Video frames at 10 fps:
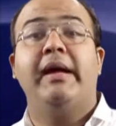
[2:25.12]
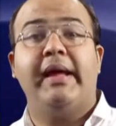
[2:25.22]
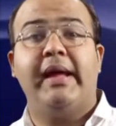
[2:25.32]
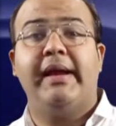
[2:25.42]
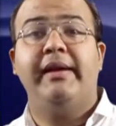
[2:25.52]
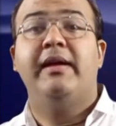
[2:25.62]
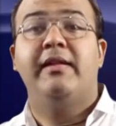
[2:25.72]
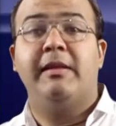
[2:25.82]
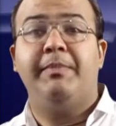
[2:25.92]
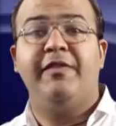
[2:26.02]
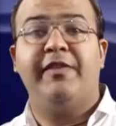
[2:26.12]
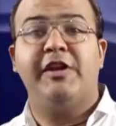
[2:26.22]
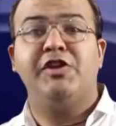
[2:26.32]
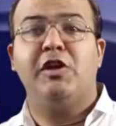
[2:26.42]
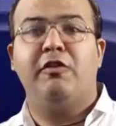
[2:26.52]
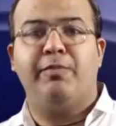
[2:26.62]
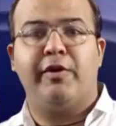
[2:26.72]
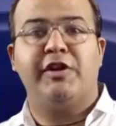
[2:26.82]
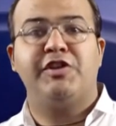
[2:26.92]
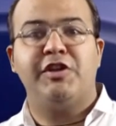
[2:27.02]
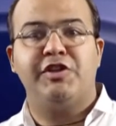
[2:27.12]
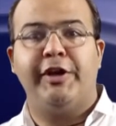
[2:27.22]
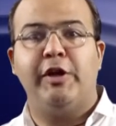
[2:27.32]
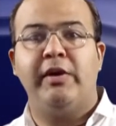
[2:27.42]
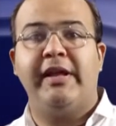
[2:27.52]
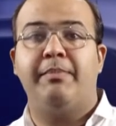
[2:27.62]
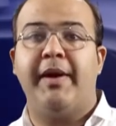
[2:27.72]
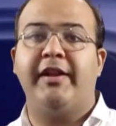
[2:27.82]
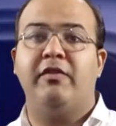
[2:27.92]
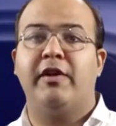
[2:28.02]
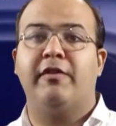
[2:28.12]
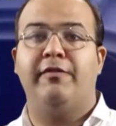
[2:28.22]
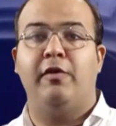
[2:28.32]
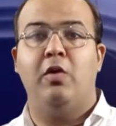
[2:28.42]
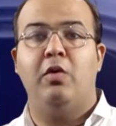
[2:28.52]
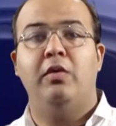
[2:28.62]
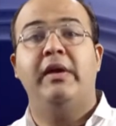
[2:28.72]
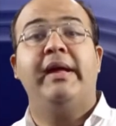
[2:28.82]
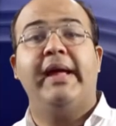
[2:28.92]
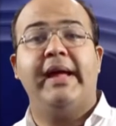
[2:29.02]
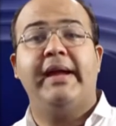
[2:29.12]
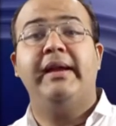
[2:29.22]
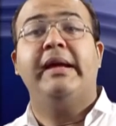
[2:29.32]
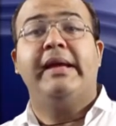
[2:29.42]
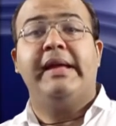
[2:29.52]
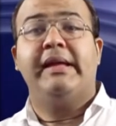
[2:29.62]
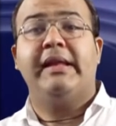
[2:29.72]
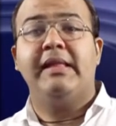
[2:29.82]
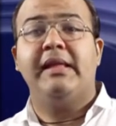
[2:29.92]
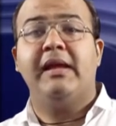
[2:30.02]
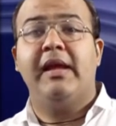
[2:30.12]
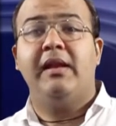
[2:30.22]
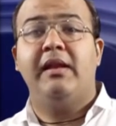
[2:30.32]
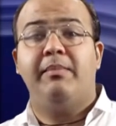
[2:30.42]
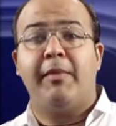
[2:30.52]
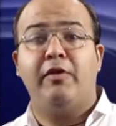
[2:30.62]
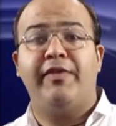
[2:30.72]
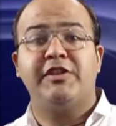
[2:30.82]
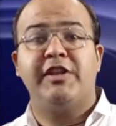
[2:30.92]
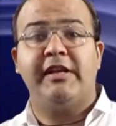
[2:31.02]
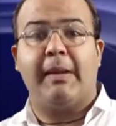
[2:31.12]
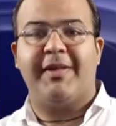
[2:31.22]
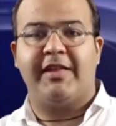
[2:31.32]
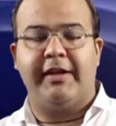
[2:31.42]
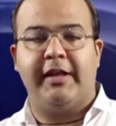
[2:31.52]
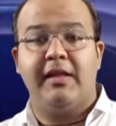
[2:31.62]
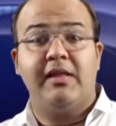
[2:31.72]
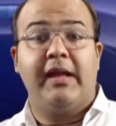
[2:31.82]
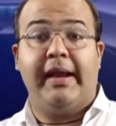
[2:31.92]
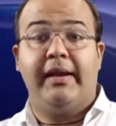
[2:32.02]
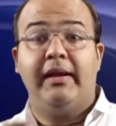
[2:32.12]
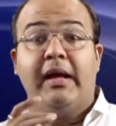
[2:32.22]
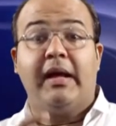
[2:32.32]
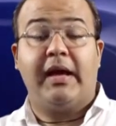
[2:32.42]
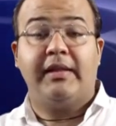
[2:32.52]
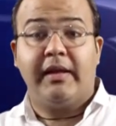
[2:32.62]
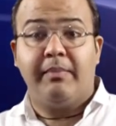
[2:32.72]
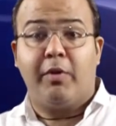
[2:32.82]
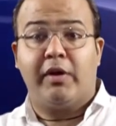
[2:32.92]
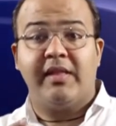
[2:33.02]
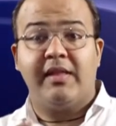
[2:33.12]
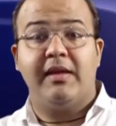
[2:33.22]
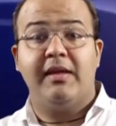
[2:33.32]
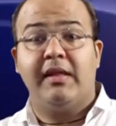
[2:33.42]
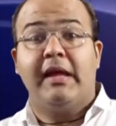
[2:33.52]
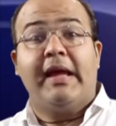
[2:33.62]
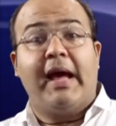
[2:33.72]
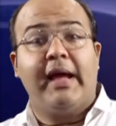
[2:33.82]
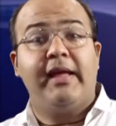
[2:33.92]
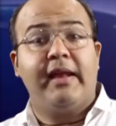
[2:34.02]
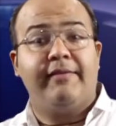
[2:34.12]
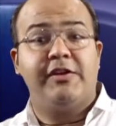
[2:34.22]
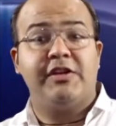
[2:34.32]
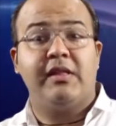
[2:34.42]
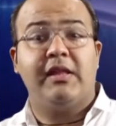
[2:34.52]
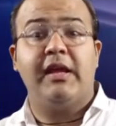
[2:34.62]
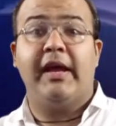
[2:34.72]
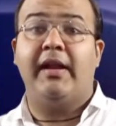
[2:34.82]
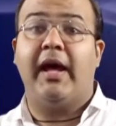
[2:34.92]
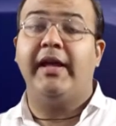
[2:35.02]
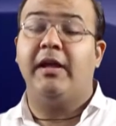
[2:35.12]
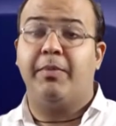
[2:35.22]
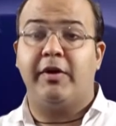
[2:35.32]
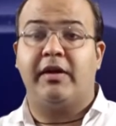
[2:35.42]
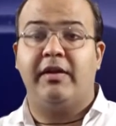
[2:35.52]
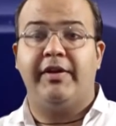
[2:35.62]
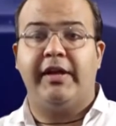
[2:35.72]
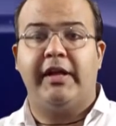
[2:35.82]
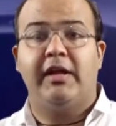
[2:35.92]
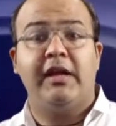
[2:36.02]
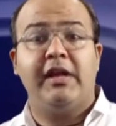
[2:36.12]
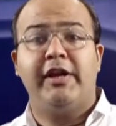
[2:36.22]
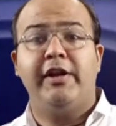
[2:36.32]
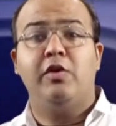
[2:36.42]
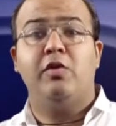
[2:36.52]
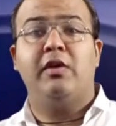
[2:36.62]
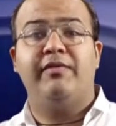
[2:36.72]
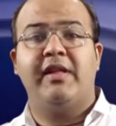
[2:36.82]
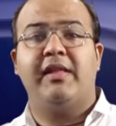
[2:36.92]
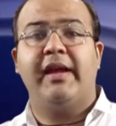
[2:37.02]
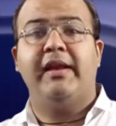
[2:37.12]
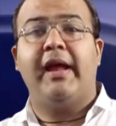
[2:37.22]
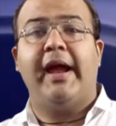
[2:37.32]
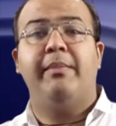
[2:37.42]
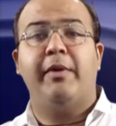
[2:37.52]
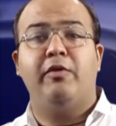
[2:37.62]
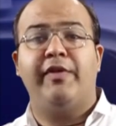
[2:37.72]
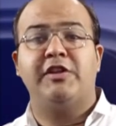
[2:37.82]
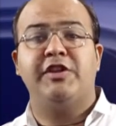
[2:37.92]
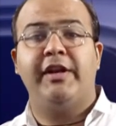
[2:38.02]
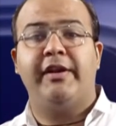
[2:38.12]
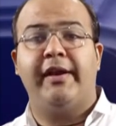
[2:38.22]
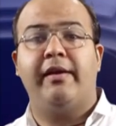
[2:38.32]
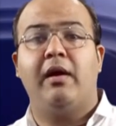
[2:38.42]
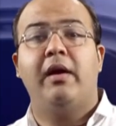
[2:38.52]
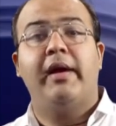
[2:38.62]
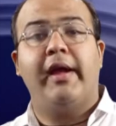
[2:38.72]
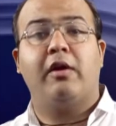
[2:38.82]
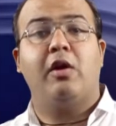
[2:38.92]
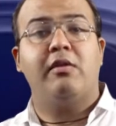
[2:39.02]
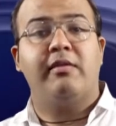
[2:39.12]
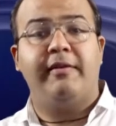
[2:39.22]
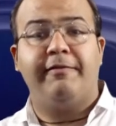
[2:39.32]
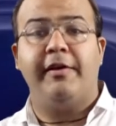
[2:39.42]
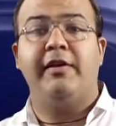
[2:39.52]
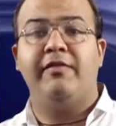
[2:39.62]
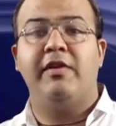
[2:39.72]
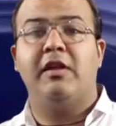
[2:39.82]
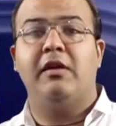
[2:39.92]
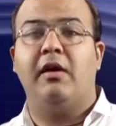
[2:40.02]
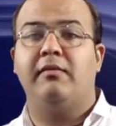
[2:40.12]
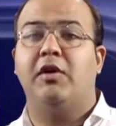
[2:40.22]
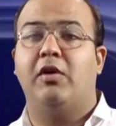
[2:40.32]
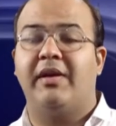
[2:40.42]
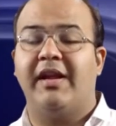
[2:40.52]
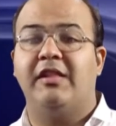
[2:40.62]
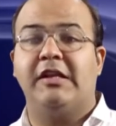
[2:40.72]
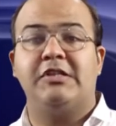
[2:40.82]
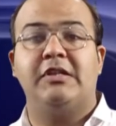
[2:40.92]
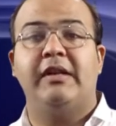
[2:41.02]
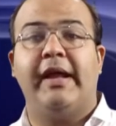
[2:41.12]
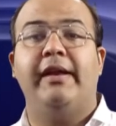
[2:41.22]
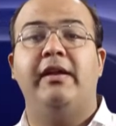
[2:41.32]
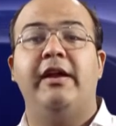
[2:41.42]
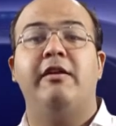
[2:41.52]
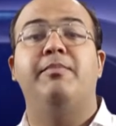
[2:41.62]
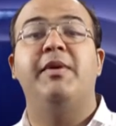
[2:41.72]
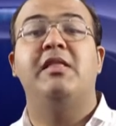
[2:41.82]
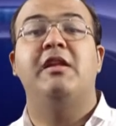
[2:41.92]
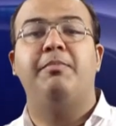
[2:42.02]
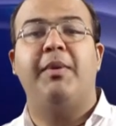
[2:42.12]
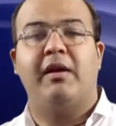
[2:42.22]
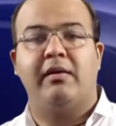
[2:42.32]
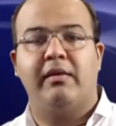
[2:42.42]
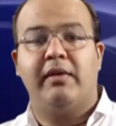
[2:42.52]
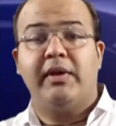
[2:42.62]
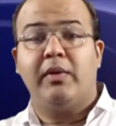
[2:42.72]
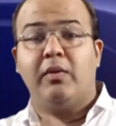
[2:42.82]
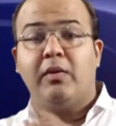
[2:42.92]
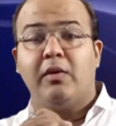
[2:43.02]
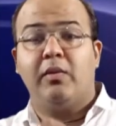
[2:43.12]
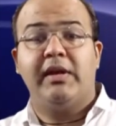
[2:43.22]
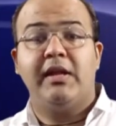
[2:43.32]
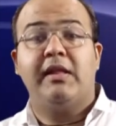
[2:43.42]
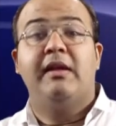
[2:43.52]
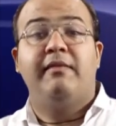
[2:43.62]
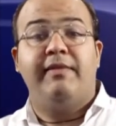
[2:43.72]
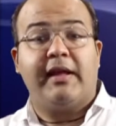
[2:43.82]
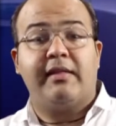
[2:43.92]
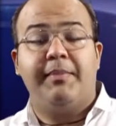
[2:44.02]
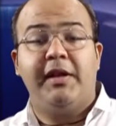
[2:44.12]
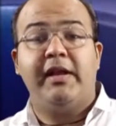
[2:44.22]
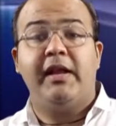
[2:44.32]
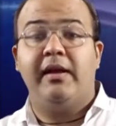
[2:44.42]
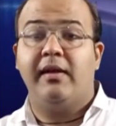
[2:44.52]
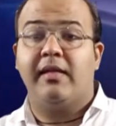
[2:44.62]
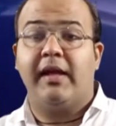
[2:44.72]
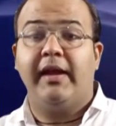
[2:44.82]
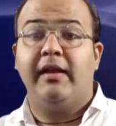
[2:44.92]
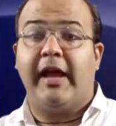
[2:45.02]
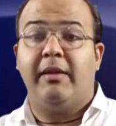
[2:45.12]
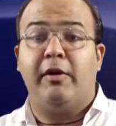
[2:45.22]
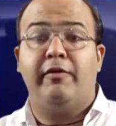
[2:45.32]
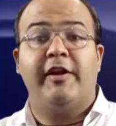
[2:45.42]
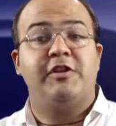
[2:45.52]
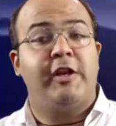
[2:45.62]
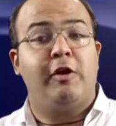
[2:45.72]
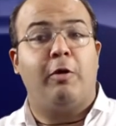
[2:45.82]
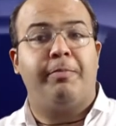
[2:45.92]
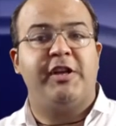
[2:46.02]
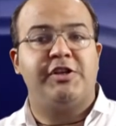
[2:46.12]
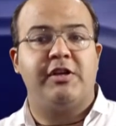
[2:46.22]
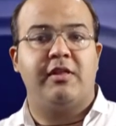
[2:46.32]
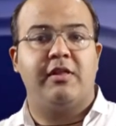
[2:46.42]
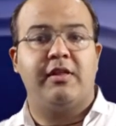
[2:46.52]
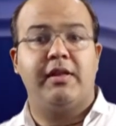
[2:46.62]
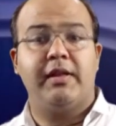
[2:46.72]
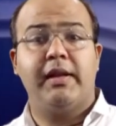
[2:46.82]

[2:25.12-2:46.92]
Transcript: and simplification of production scheduling, better workflow, and increasing in manufacturing capacity. And other importance is higher efficiency and higher productivity, shared use of design and manufacturing data across different divisions of the organization and its business partners. Another one is flexibility in design and manufacturing operations.